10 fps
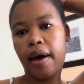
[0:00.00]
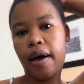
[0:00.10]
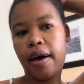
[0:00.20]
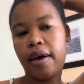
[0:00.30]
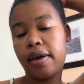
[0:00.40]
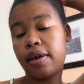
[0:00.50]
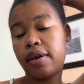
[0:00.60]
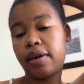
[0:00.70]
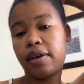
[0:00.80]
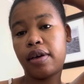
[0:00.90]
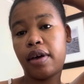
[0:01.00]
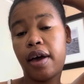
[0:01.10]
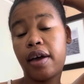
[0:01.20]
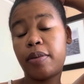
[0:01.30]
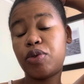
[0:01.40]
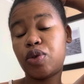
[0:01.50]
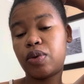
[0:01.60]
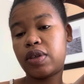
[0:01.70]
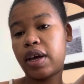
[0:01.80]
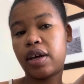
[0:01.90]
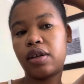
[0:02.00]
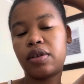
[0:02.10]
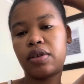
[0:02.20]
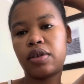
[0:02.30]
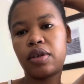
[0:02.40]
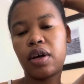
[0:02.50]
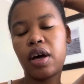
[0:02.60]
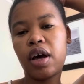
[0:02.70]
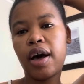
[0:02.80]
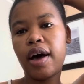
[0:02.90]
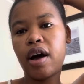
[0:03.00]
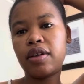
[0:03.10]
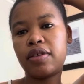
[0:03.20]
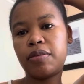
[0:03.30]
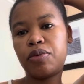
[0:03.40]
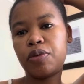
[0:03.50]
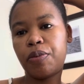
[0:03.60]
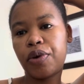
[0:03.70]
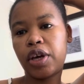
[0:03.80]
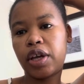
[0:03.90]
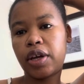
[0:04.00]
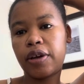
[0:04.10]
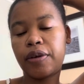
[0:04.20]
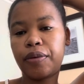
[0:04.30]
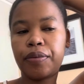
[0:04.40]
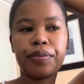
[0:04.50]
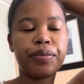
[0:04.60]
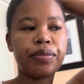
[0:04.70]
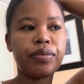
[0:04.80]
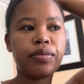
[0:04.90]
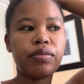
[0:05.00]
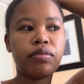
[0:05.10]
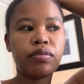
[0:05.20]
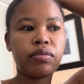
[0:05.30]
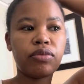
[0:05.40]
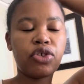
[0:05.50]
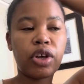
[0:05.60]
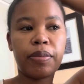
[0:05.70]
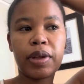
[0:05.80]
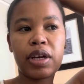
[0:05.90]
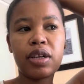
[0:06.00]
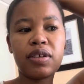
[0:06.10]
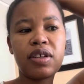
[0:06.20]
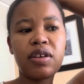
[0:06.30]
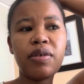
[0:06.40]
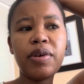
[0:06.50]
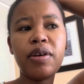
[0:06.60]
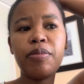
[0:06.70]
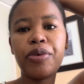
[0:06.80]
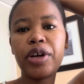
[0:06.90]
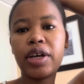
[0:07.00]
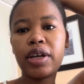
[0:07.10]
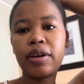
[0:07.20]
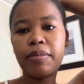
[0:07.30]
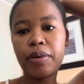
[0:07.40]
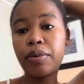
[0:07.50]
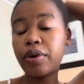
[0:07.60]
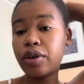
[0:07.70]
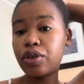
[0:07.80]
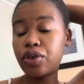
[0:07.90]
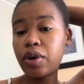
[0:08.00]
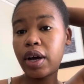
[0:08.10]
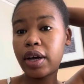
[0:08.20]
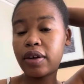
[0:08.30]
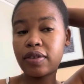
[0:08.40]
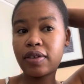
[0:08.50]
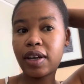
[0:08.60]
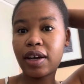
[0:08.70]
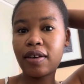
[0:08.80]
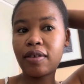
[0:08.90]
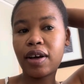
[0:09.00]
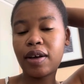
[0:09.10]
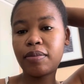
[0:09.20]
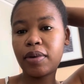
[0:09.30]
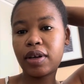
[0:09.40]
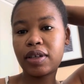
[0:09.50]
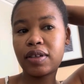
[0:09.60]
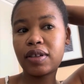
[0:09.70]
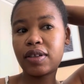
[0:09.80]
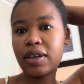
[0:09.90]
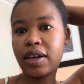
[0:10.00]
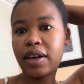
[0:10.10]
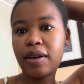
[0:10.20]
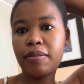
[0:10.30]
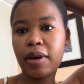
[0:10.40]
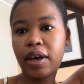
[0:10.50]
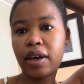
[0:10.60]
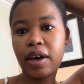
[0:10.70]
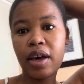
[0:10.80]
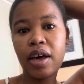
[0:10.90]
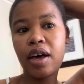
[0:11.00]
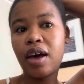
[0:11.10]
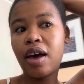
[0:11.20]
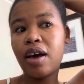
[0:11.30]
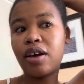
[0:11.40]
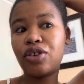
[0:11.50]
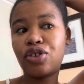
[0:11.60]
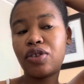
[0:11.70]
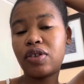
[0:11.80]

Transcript: am so tired, I asked them to bring it in. Shame, the lady said, no, we don't bring it in, but we're gonna try, because it's like, oh, sissy, I came back just